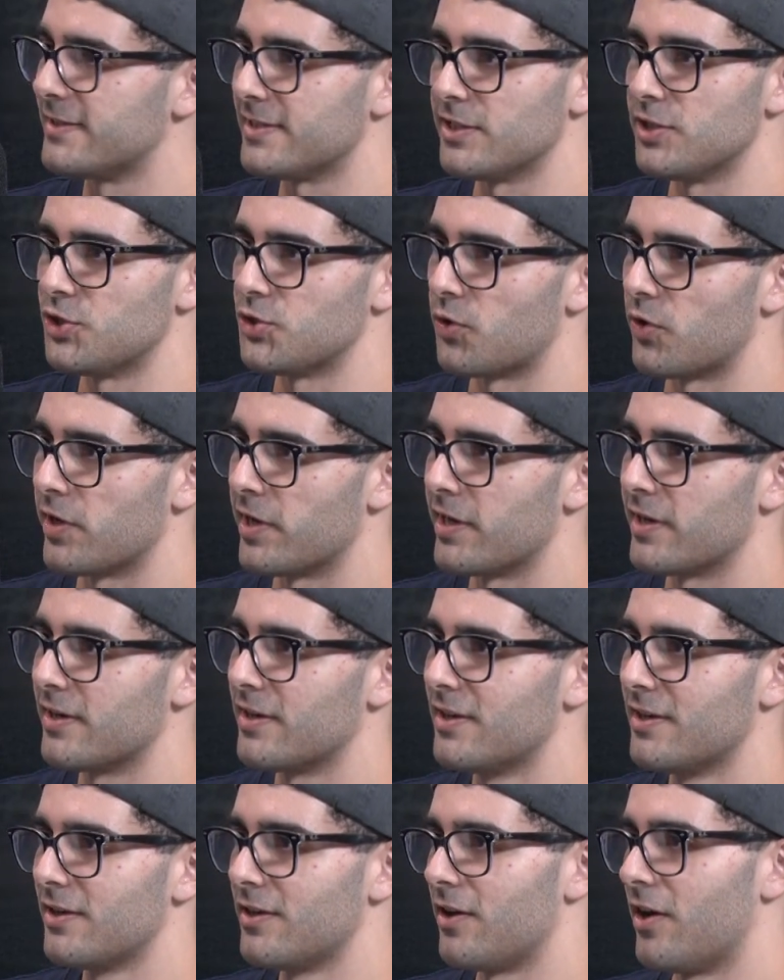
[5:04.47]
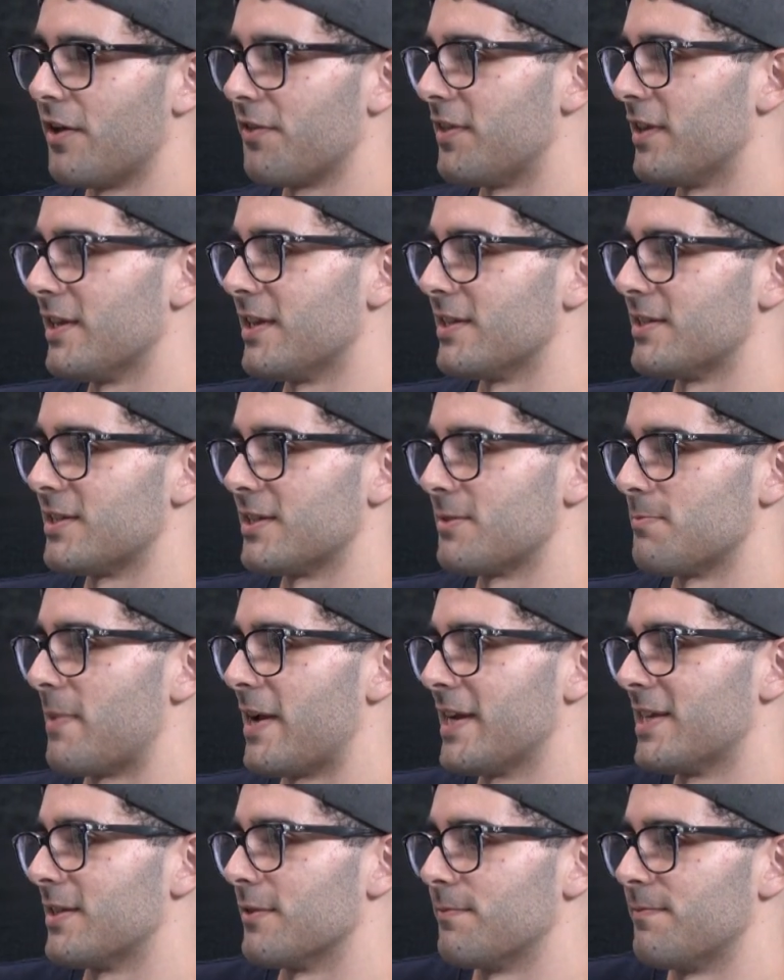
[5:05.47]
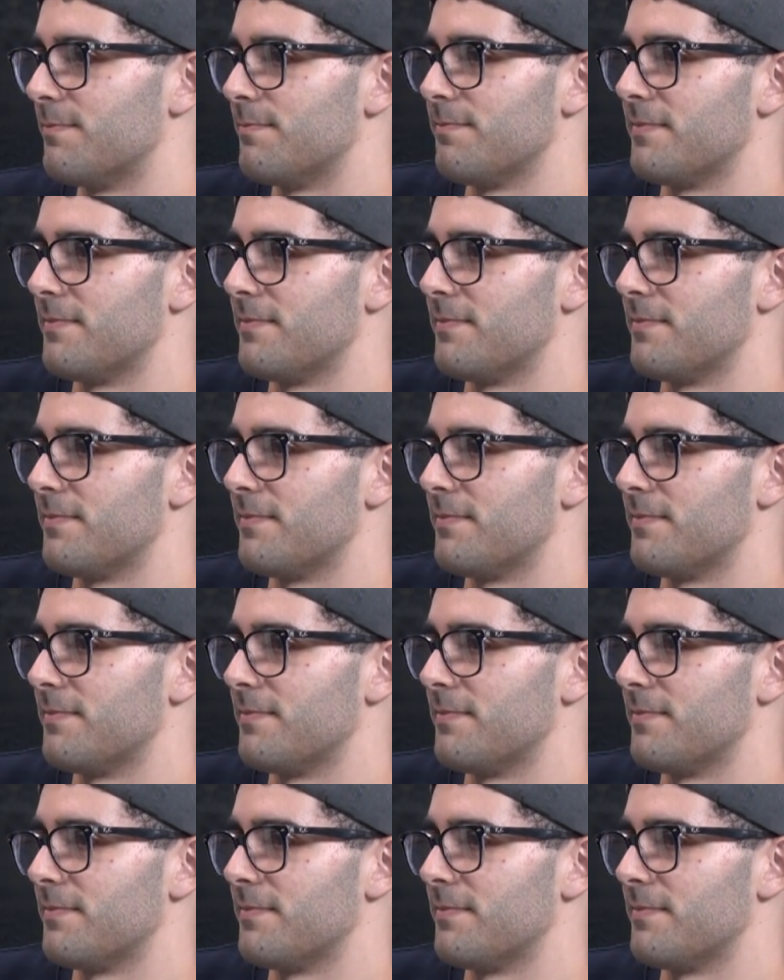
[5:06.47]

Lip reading: enjoy it. I think it just makes the